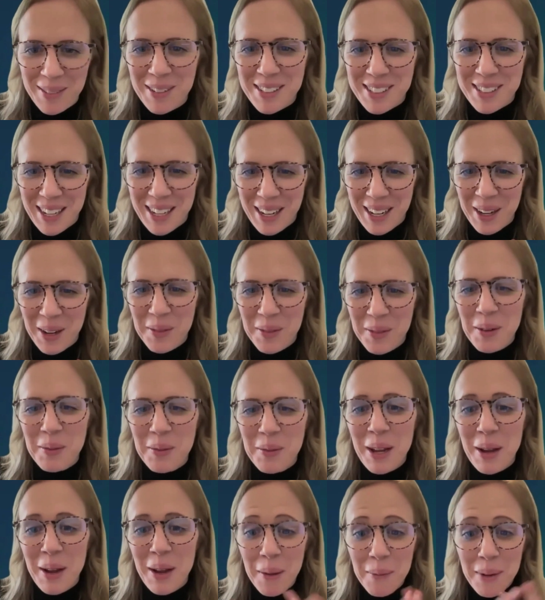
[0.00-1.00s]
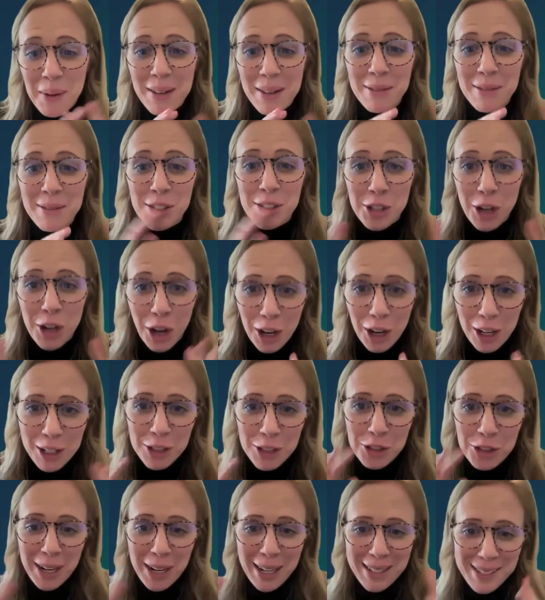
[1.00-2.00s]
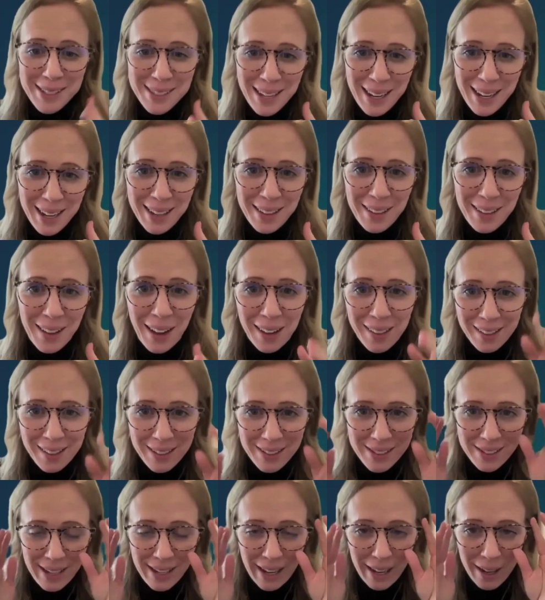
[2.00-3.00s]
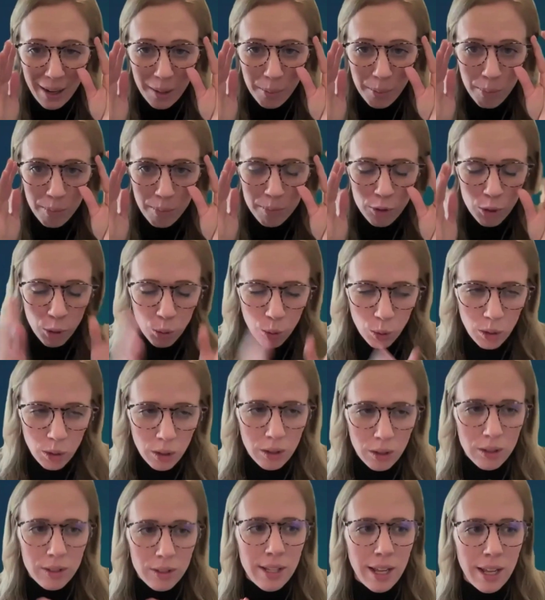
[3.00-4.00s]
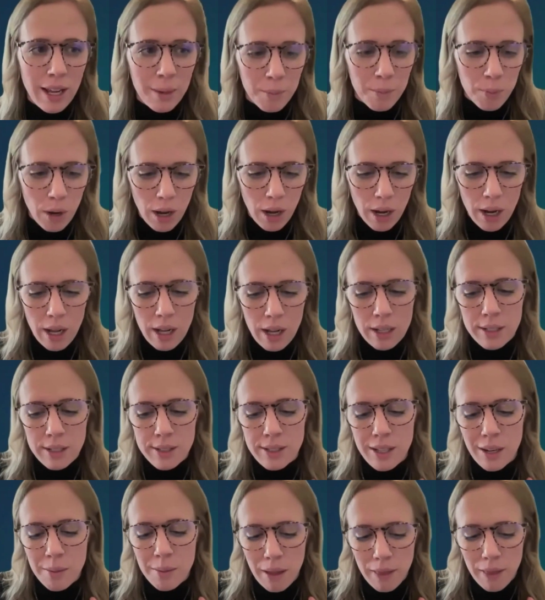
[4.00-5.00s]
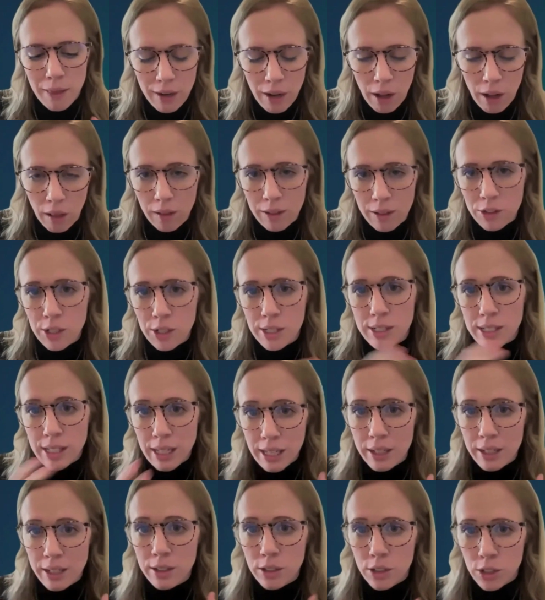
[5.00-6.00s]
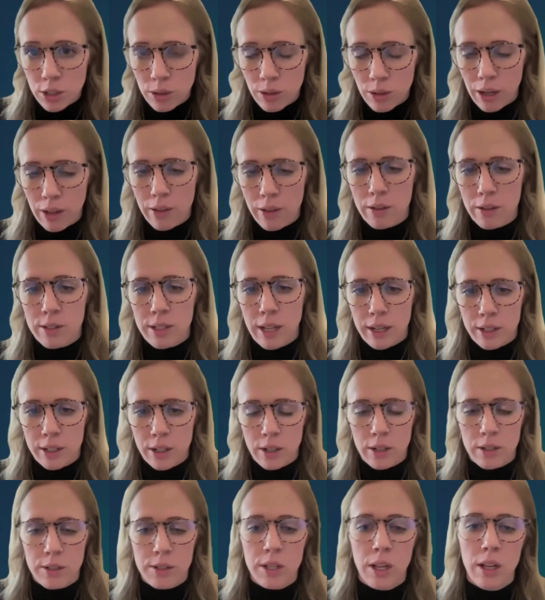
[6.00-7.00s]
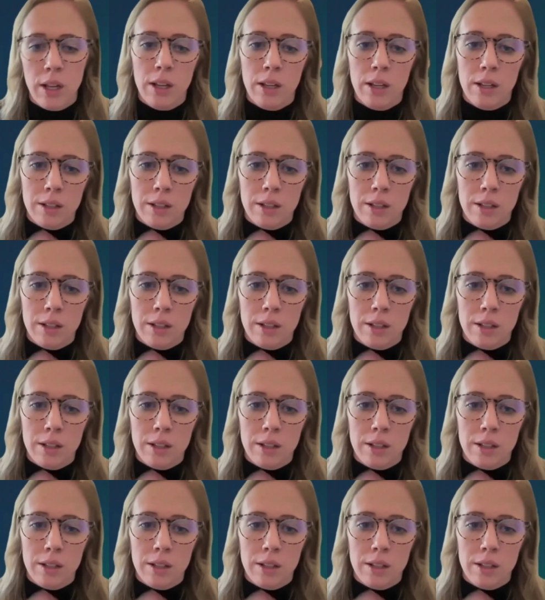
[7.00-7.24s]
I'm just kidding. No, we have started translating a lot of these data tools and products and methodologies into other sectors,